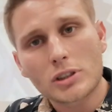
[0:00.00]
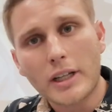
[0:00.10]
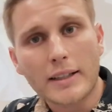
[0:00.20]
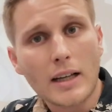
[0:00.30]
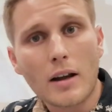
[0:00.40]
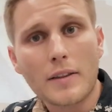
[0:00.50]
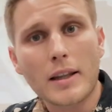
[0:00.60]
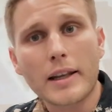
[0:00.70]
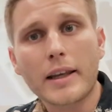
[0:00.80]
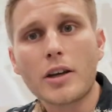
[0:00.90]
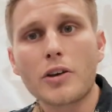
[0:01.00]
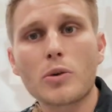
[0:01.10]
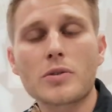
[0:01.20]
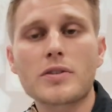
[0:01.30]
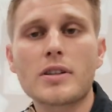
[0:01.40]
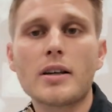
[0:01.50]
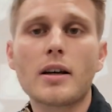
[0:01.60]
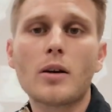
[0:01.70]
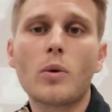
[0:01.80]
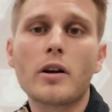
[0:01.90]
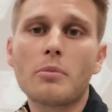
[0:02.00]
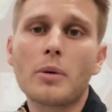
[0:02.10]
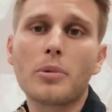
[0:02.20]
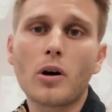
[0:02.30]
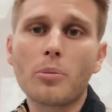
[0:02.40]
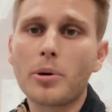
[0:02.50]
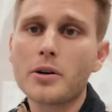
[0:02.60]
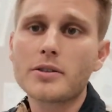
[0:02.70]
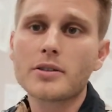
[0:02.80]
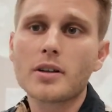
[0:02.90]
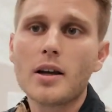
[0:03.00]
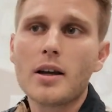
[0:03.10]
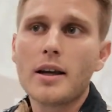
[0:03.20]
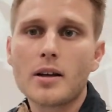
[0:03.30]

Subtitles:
check down in the link, you will see one of my blog posts.